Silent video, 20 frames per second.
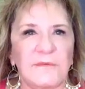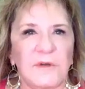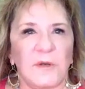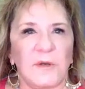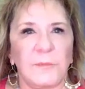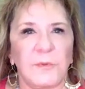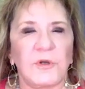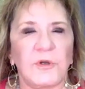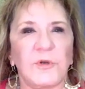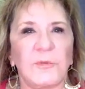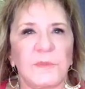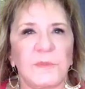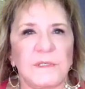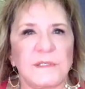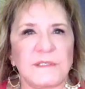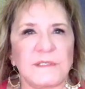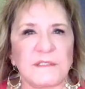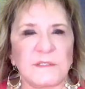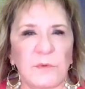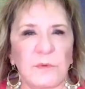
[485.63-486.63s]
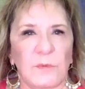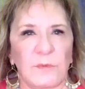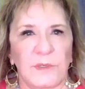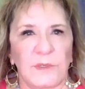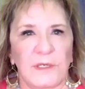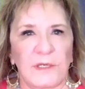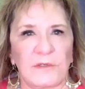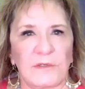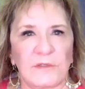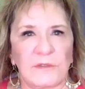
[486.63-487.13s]
our purpose is what we're
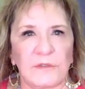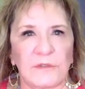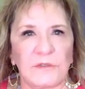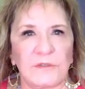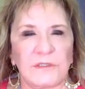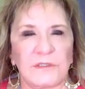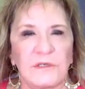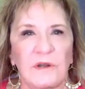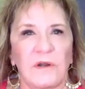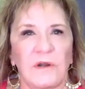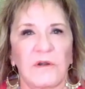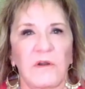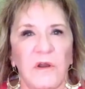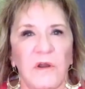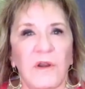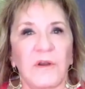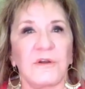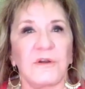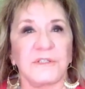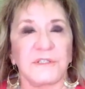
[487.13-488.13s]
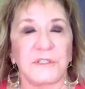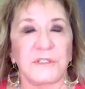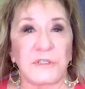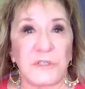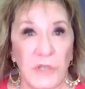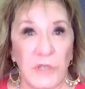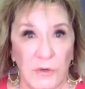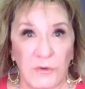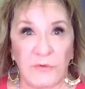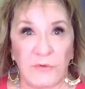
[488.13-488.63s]
here to learn, and our hearts
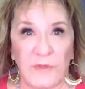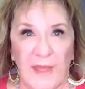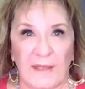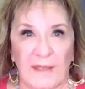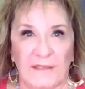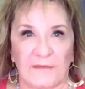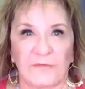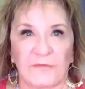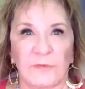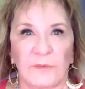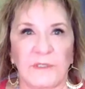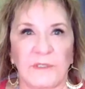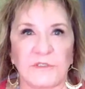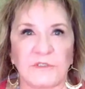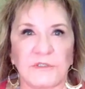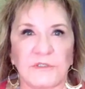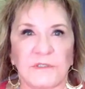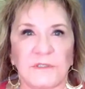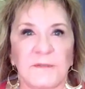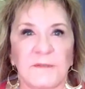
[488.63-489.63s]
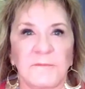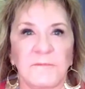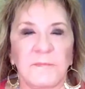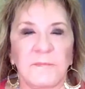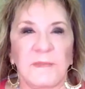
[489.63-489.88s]
know that information.